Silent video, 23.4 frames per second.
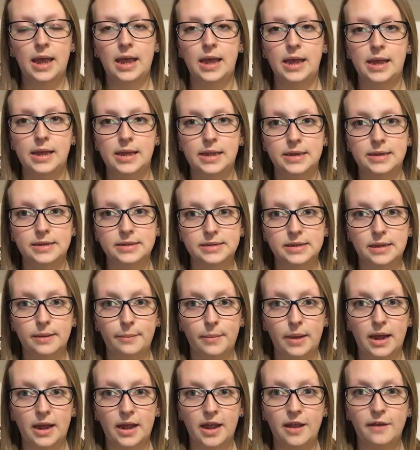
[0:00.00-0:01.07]
and
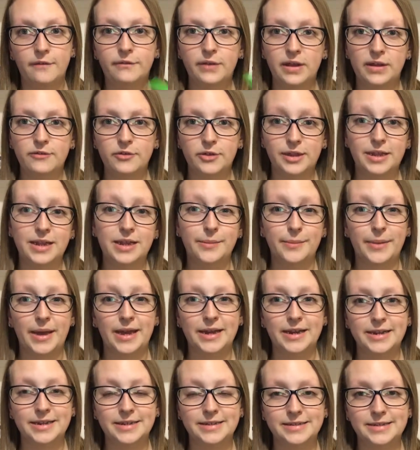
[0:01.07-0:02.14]
my favorite thing
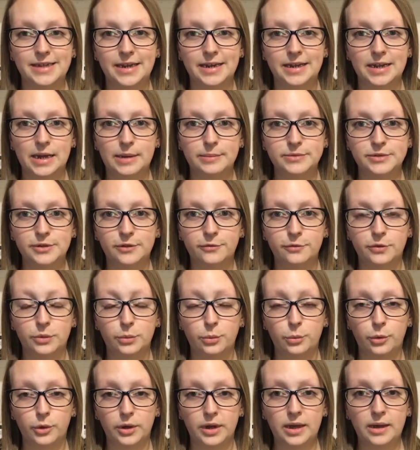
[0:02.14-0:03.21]
about it is that it comes off
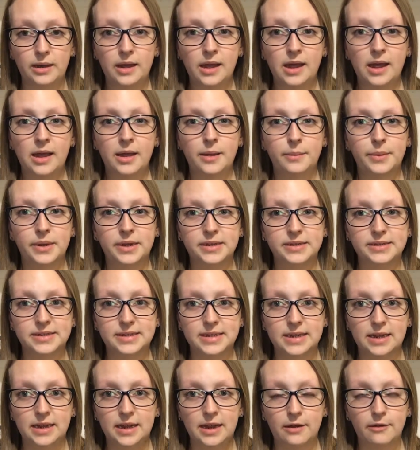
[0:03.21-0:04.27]
with water because
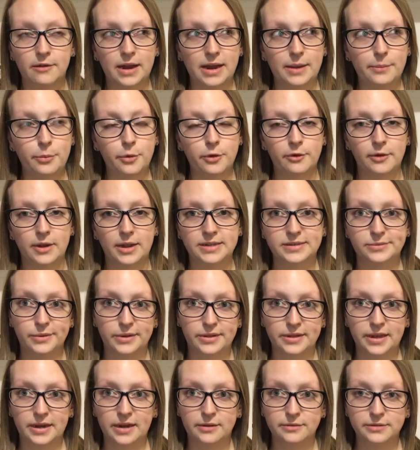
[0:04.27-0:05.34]
the Ere Perez
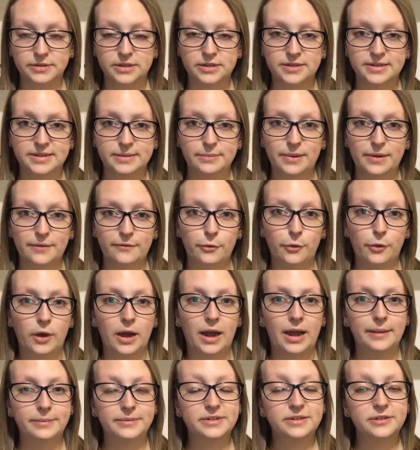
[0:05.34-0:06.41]
one that I was using before,
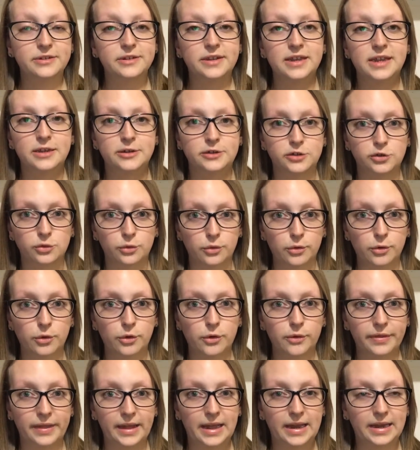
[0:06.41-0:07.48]
I absolutely
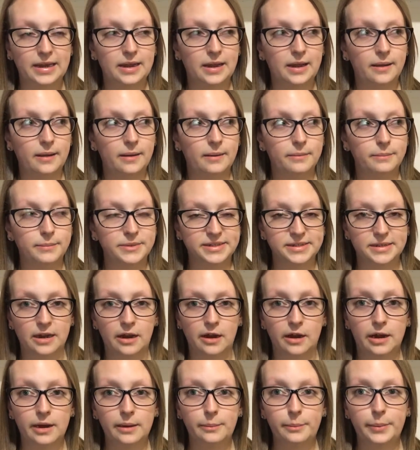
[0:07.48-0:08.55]
adore that
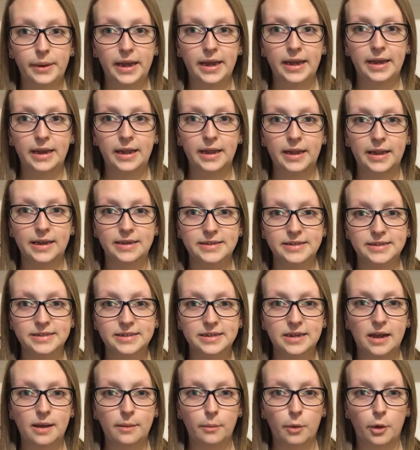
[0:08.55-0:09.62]
mascara but it
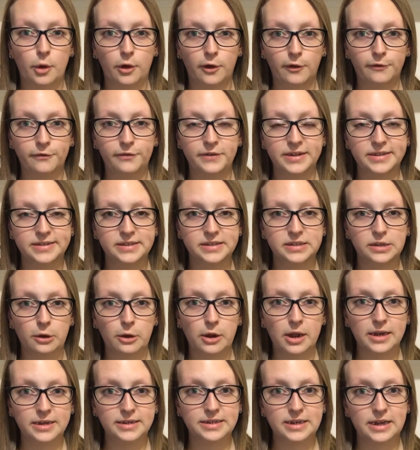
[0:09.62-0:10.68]
doesn't come off. It's
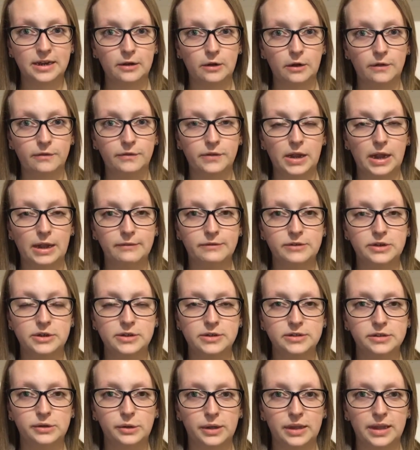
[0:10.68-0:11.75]
so hard to get off. You have to
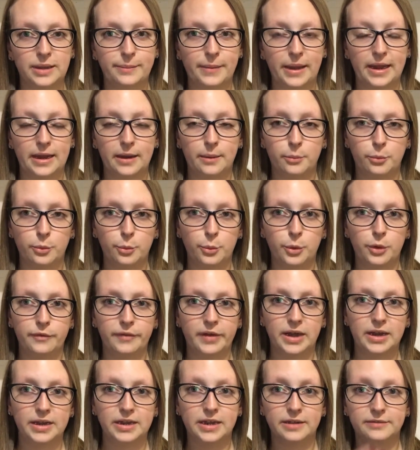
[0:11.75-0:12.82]
use oily makeup
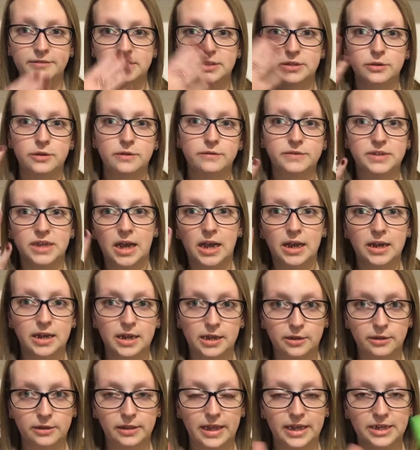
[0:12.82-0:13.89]
remover and you have to sort of
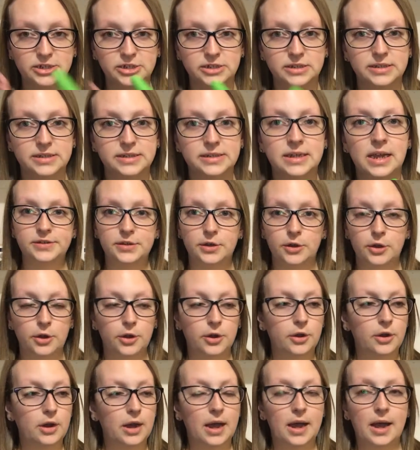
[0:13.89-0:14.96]
target your lashes.
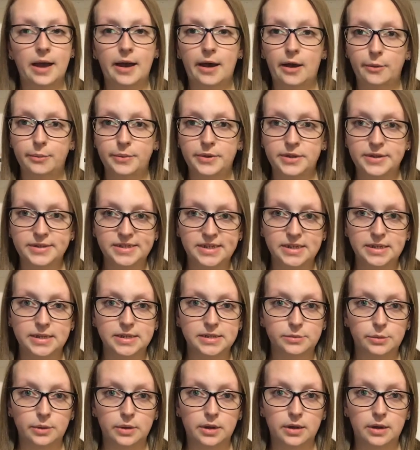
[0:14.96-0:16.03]
So I'll be using
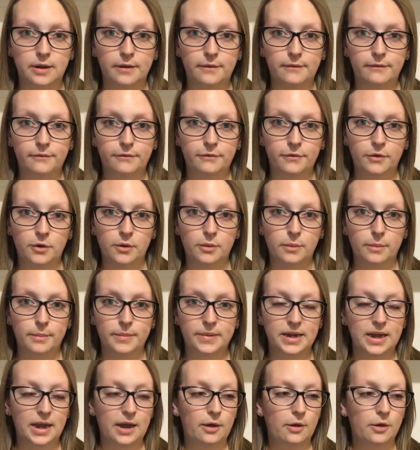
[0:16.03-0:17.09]
this one
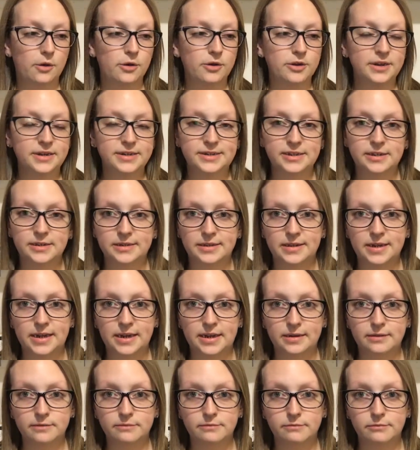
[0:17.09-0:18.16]
from now on until
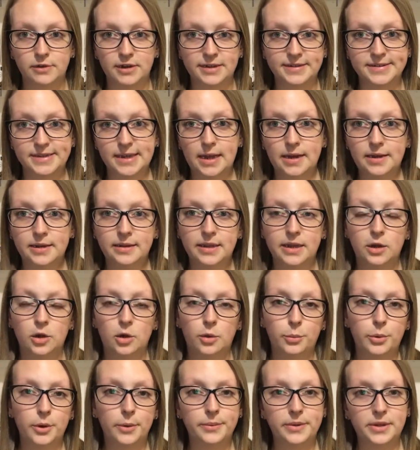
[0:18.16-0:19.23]
it runs out and then I'll
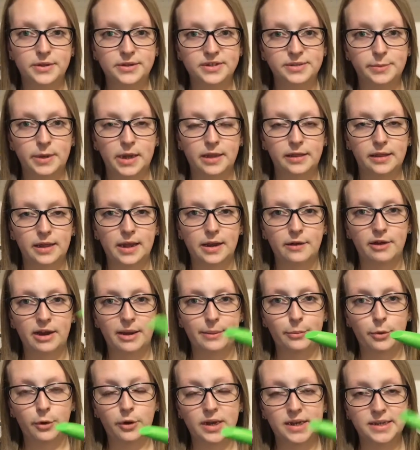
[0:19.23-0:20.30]
probably use my other
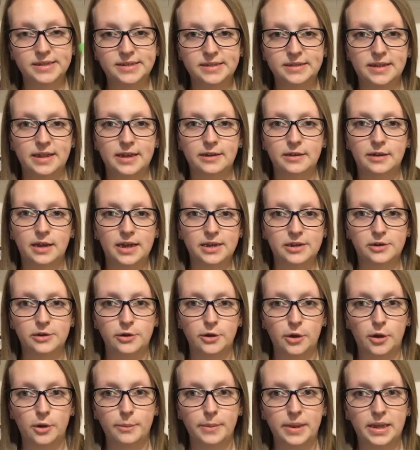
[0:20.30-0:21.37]
Ere Perez, and then I don't
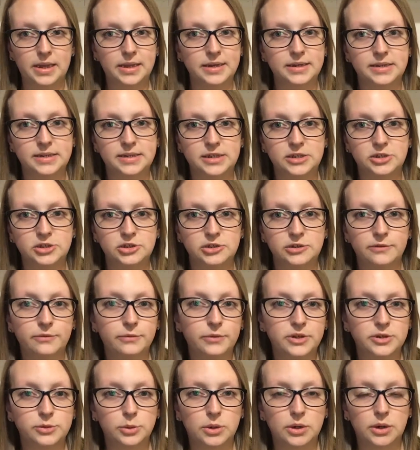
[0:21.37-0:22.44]
know I'll make a decision
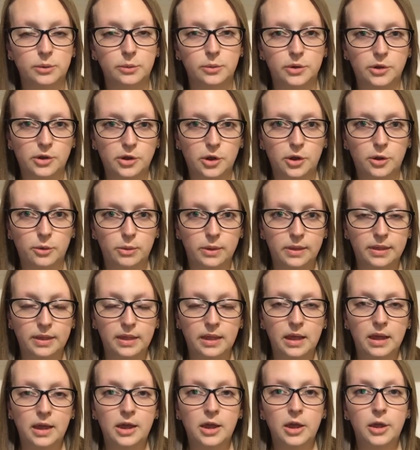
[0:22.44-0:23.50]
of which one I want to go with
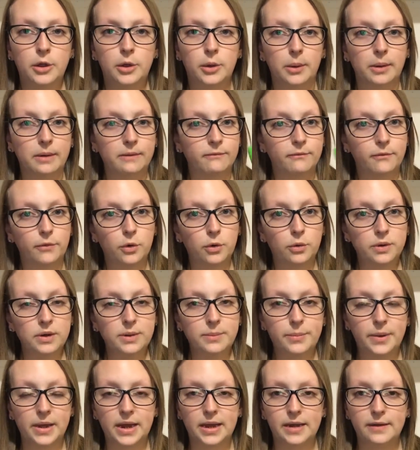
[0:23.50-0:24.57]
going forward
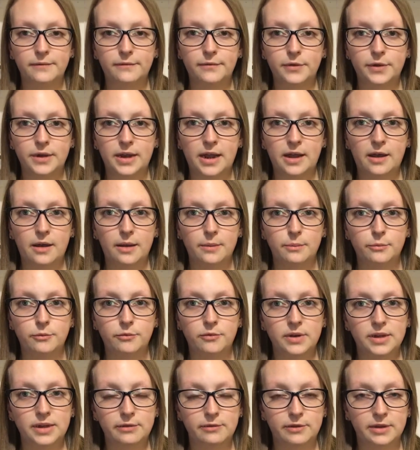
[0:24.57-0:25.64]
but for now I'm
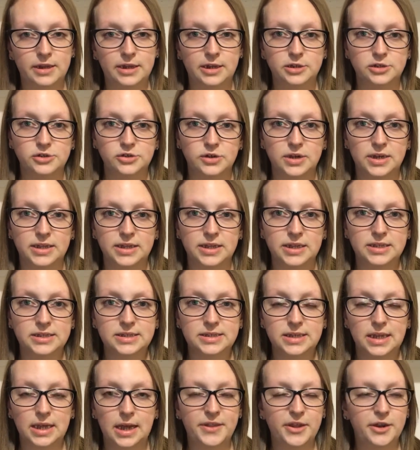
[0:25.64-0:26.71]
really really enjoying
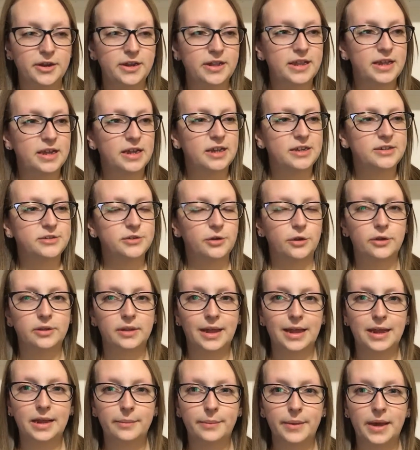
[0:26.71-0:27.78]
this the only thing I don't
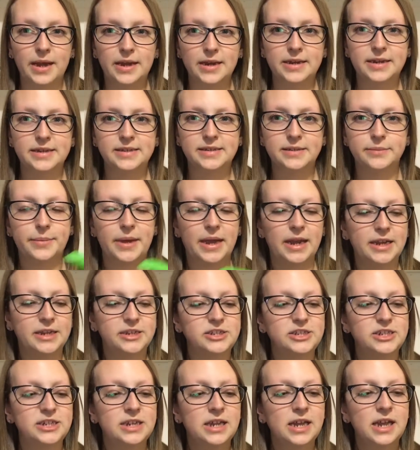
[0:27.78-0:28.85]
like about it is the
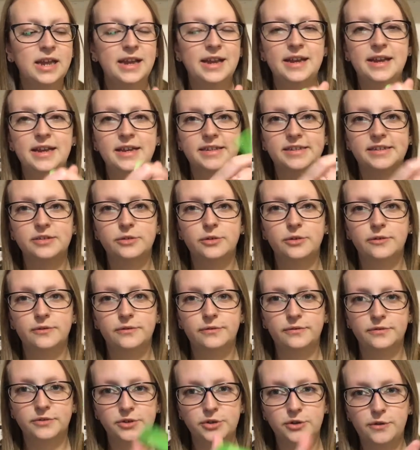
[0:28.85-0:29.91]
packaging it's sort of
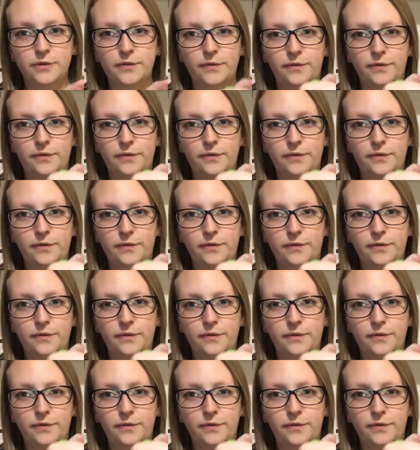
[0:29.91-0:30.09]
too